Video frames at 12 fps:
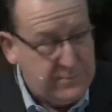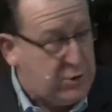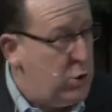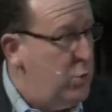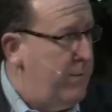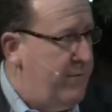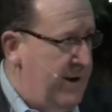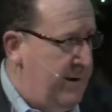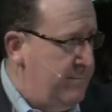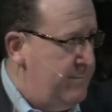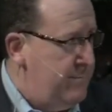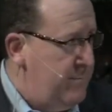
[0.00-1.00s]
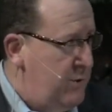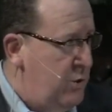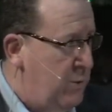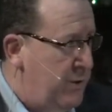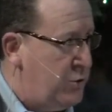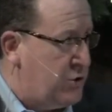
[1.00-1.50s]
Two of them.
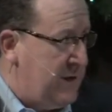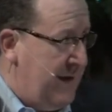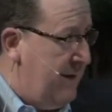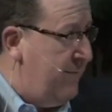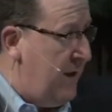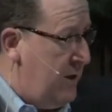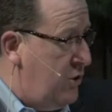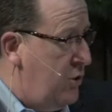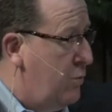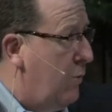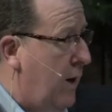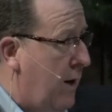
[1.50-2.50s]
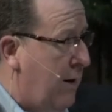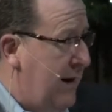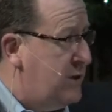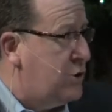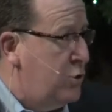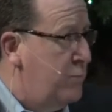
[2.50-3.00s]
You understand that you are
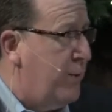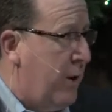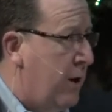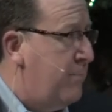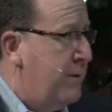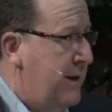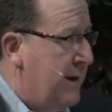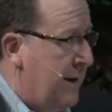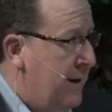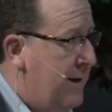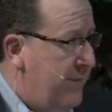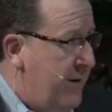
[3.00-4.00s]
a two part being.